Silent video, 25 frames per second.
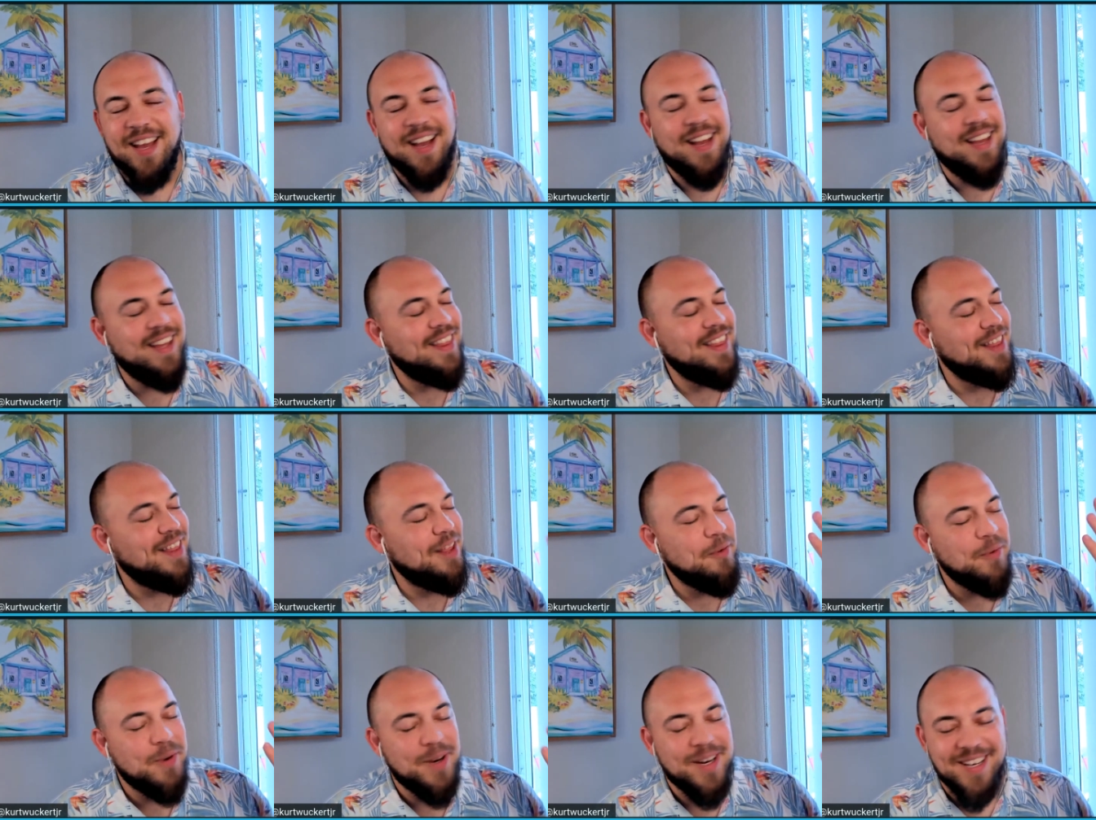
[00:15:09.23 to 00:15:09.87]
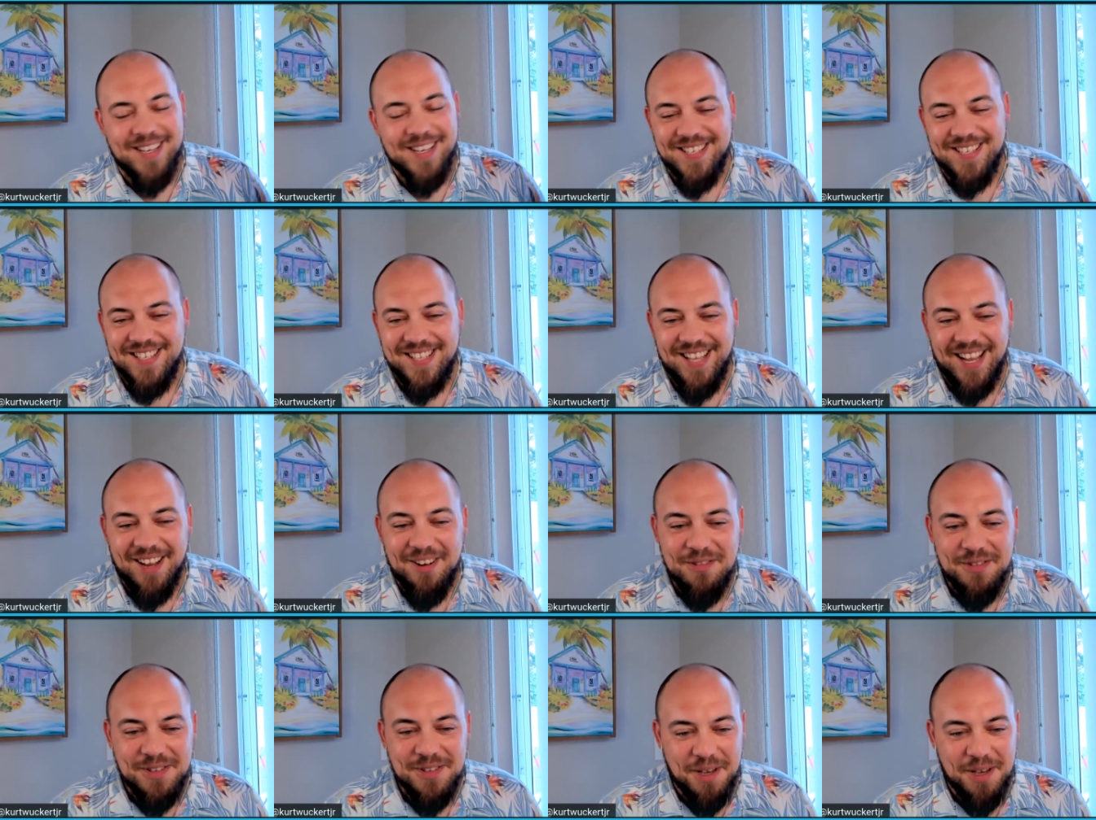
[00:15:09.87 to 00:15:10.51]
I can't think what it
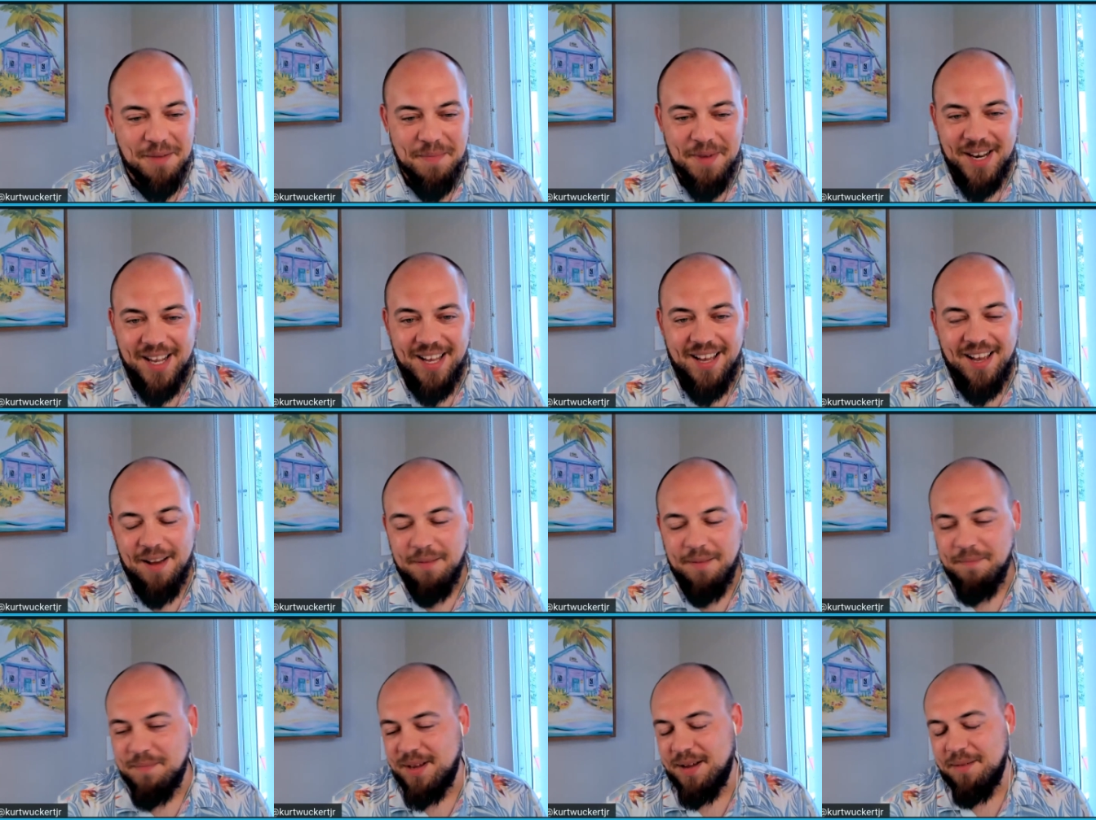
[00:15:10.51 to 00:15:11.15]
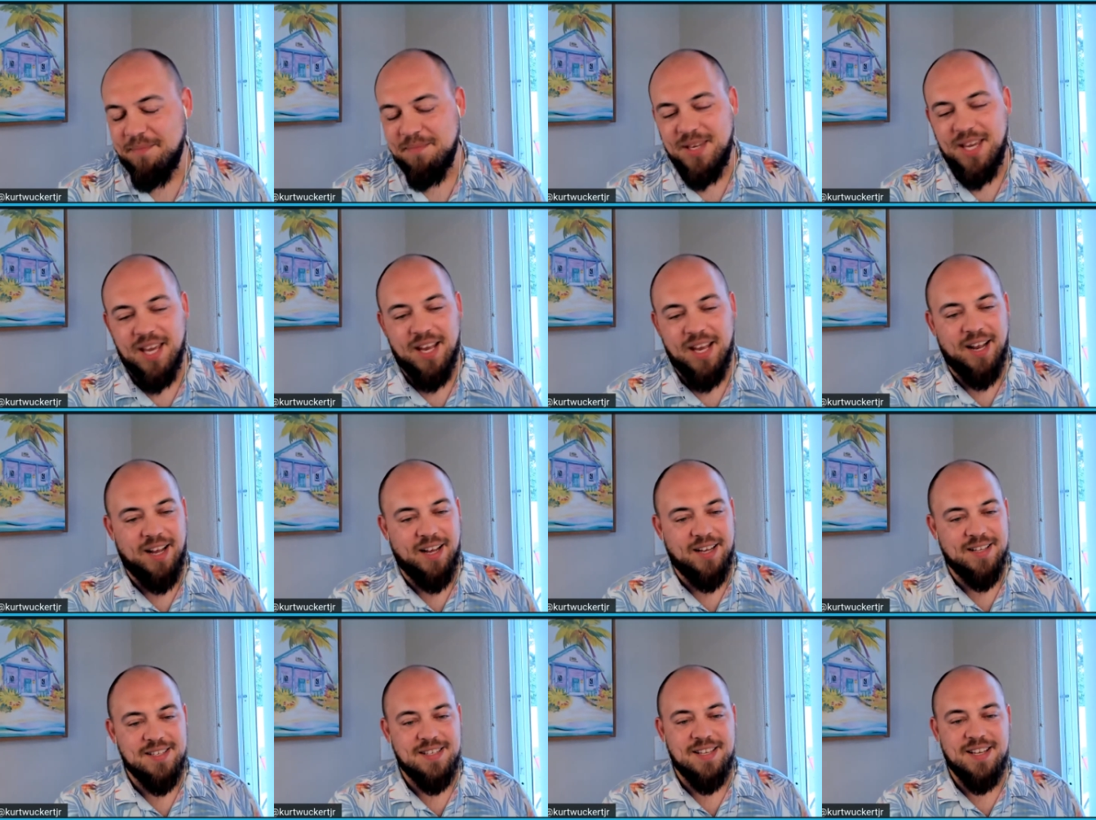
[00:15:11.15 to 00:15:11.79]
is. Standards Committee.
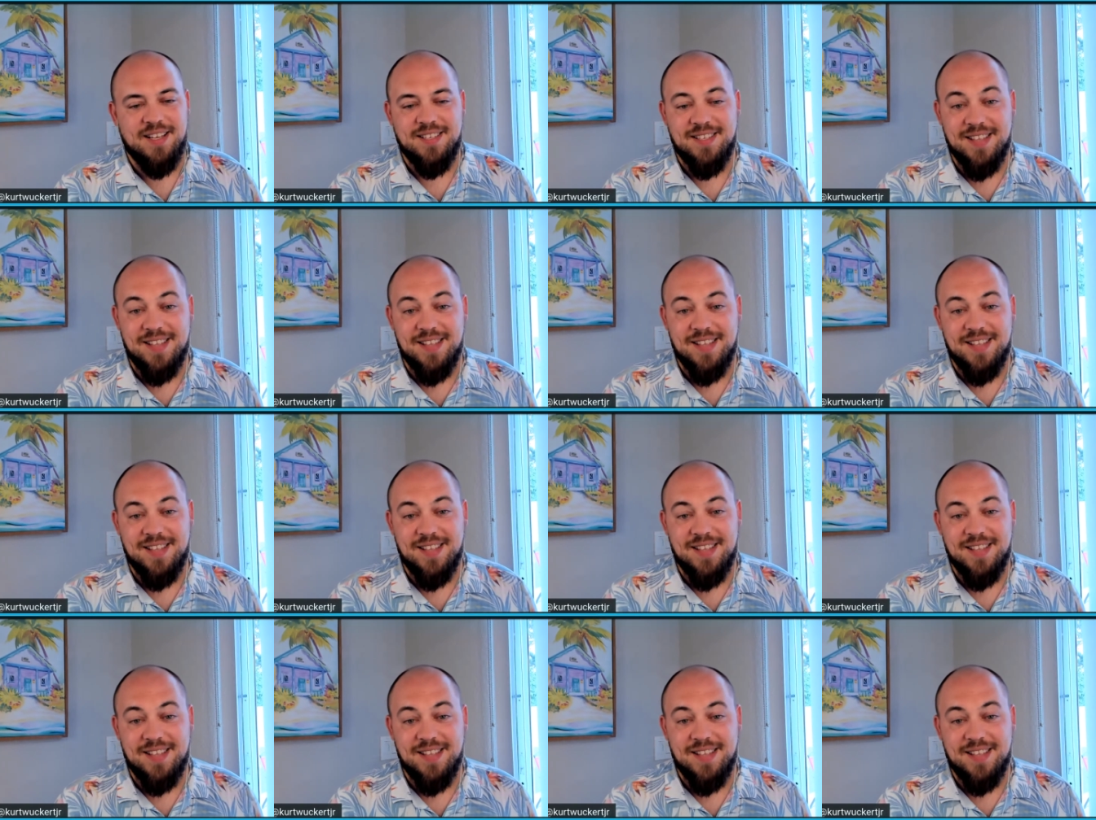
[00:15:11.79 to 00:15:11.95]
I'm kidding.